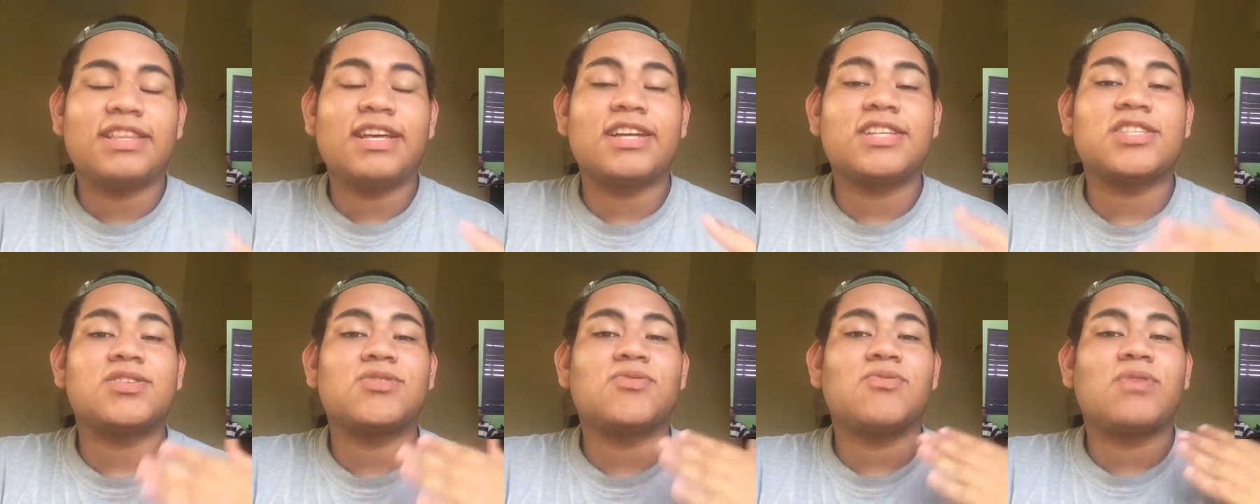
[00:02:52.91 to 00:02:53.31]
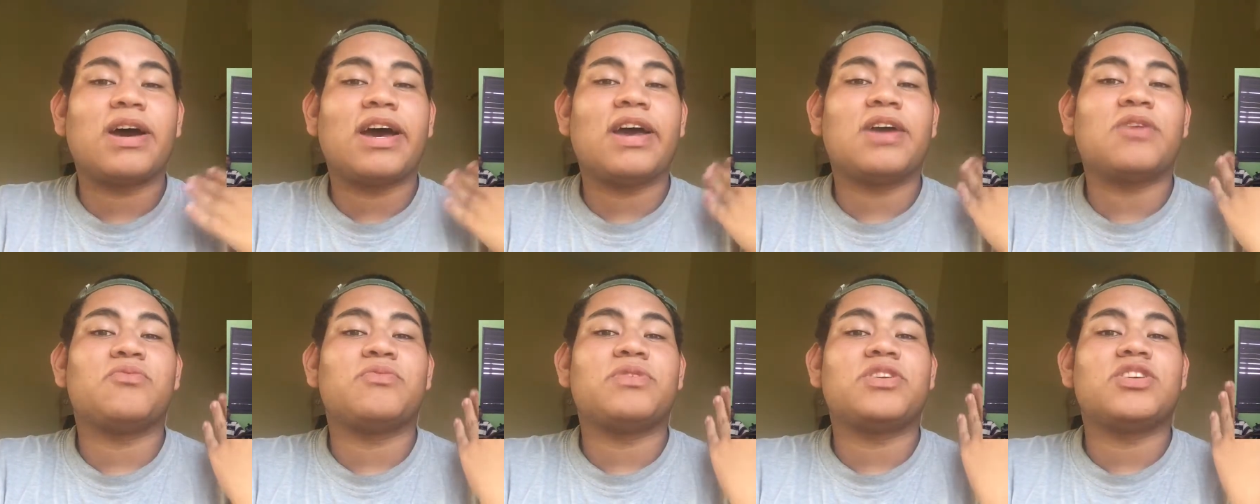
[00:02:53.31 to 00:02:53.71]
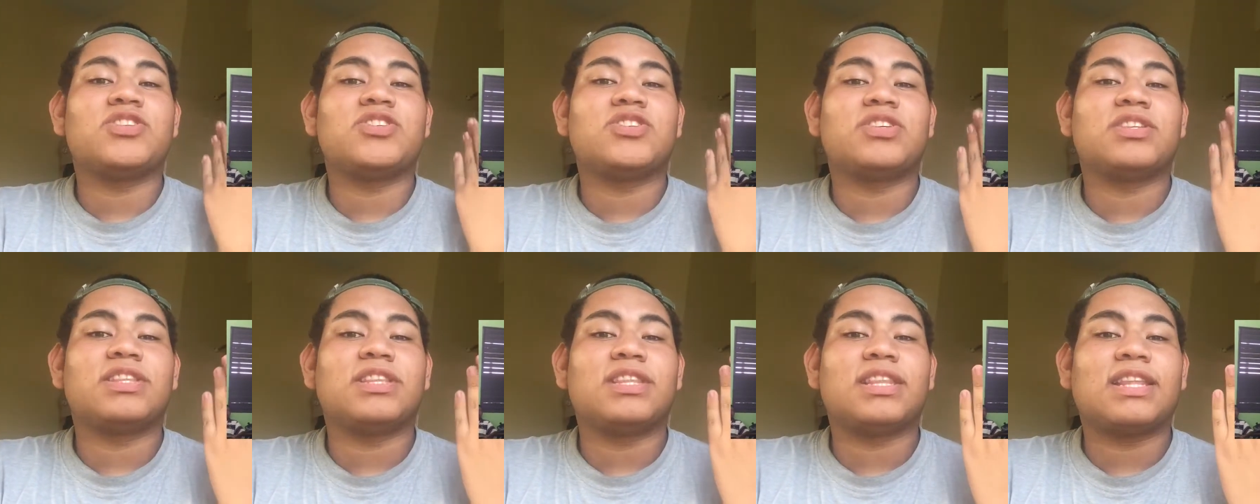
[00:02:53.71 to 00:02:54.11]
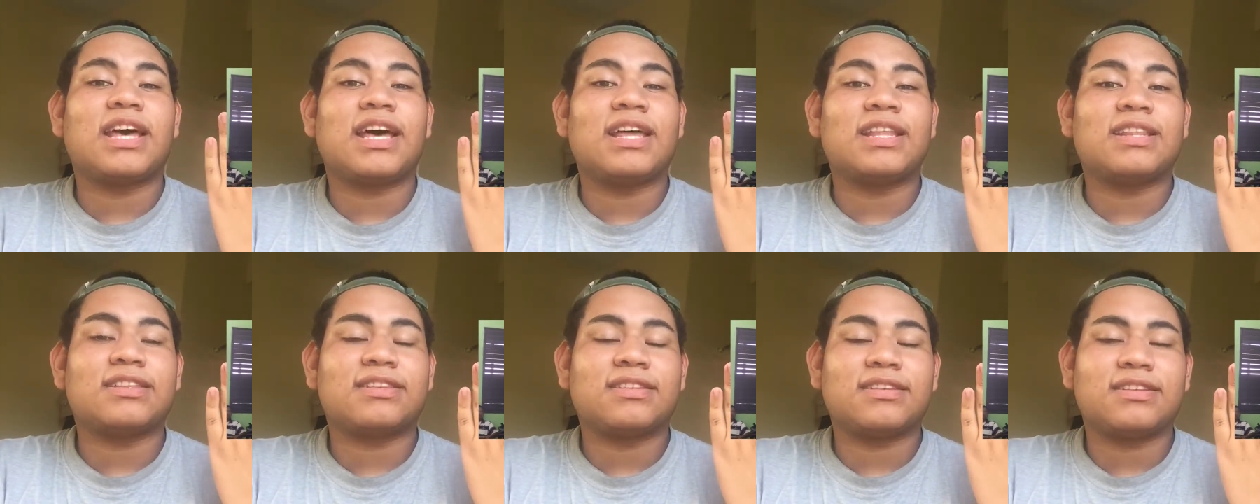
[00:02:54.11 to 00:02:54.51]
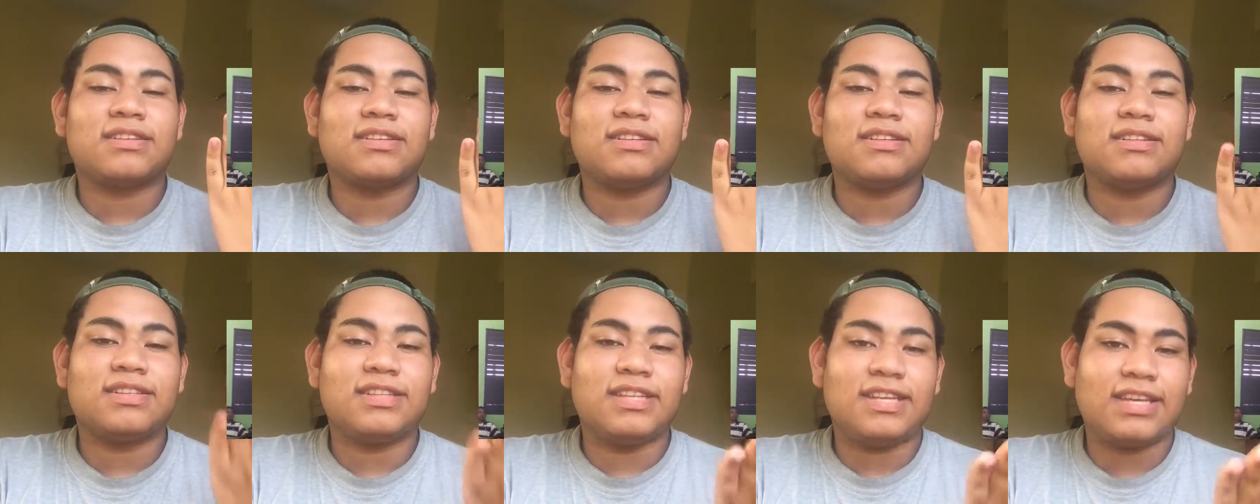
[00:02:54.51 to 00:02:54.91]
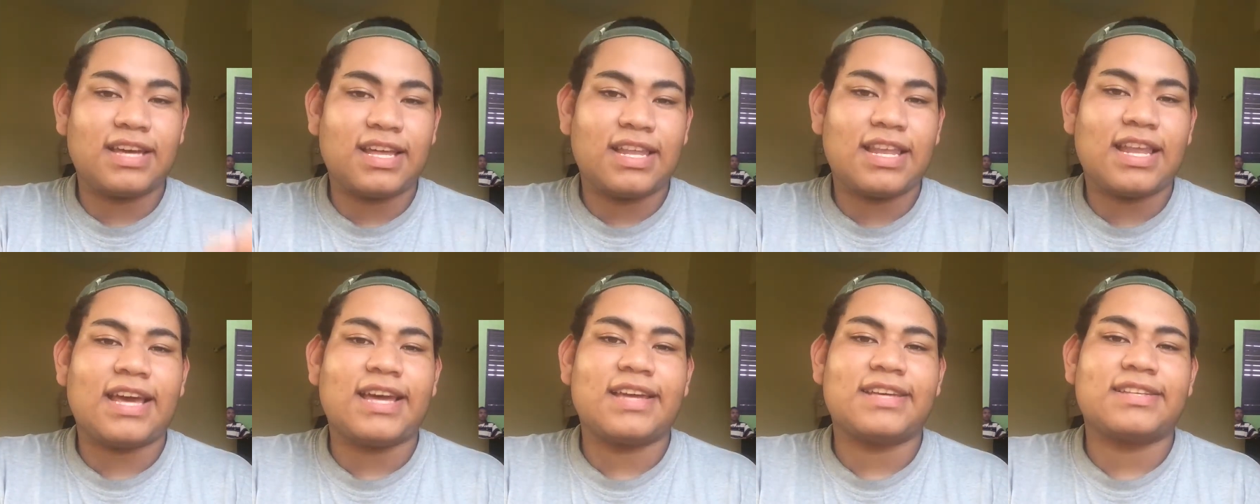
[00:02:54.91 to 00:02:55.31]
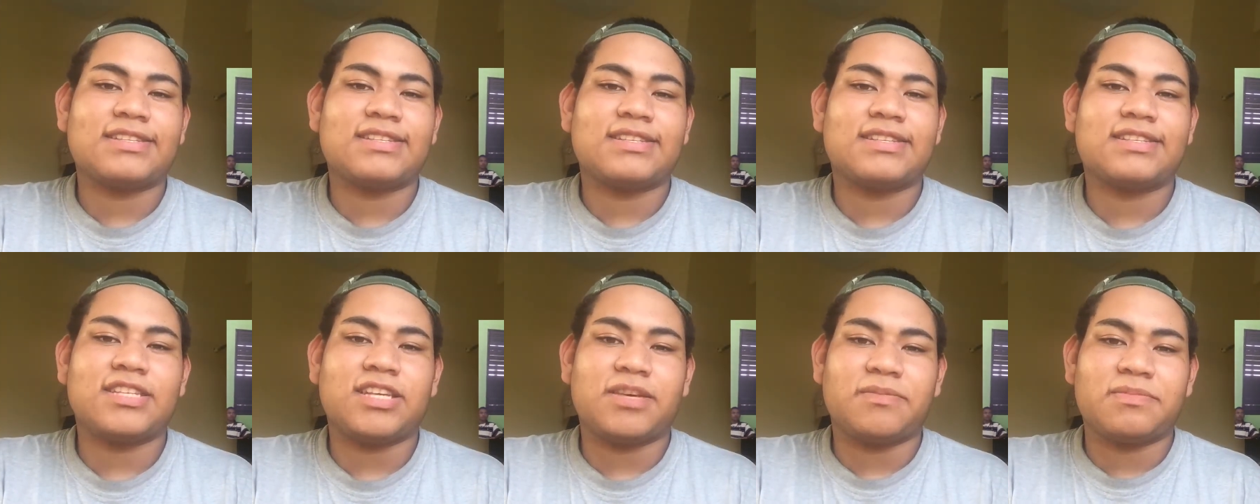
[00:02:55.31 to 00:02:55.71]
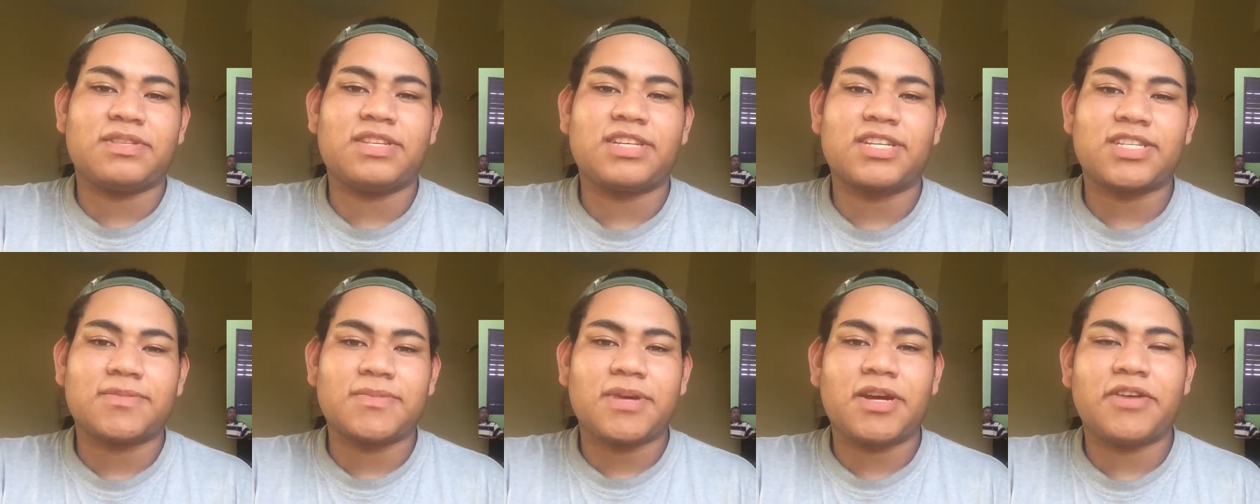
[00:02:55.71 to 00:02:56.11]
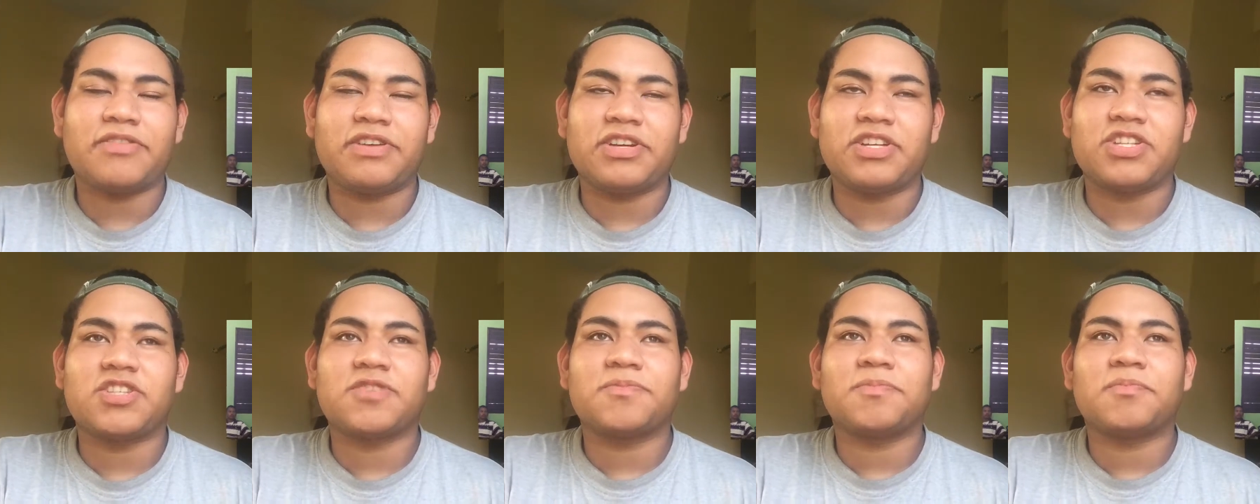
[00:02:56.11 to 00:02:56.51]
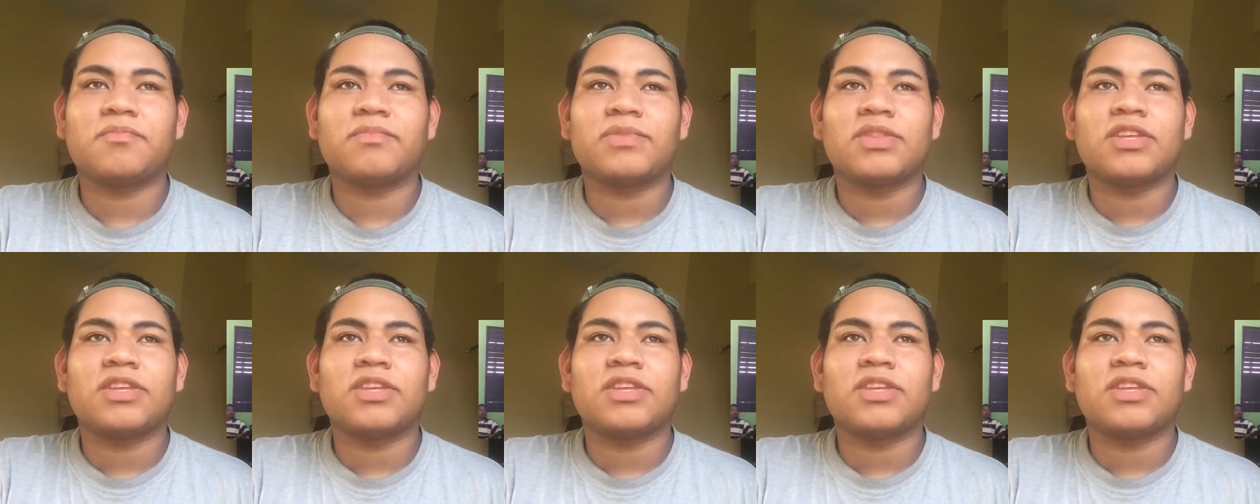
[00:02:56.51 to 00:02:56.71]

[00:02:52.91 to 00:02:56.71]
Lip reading: That's why we should not legalize same-sex marriage.